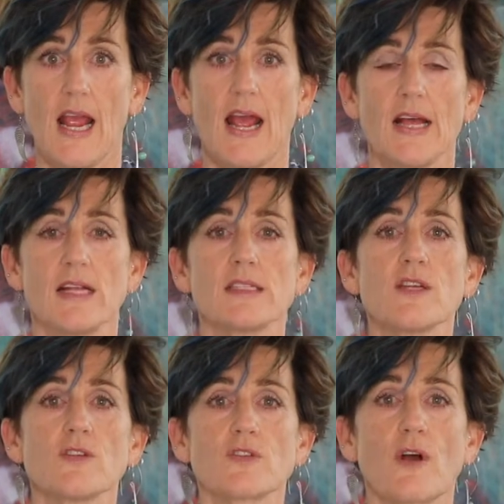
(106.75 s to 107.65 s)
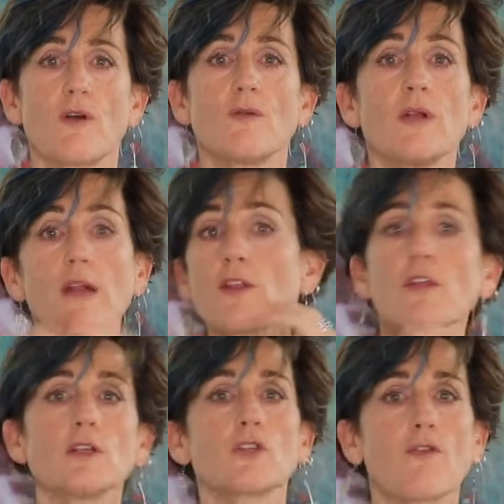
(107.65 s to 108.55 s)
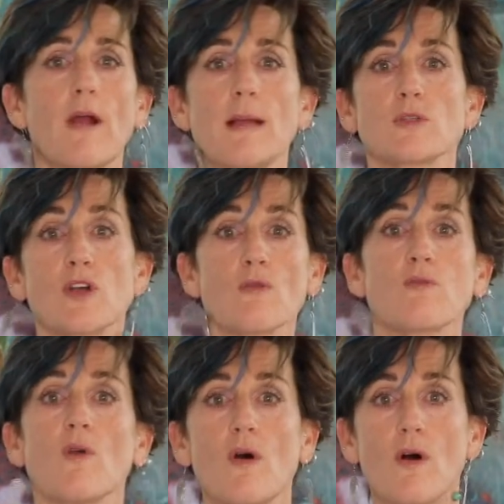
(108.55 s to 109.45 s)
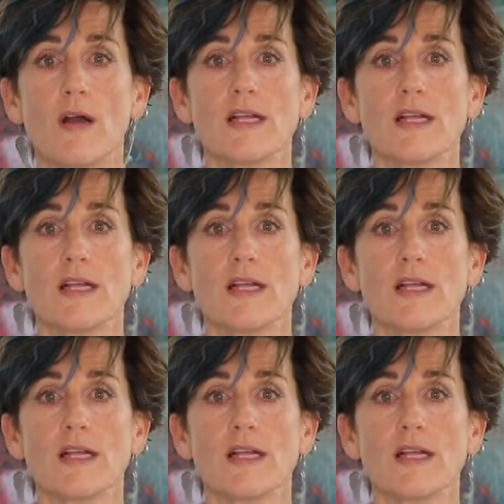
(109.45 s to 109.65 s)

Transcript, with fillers: And so none of those frames are wrong.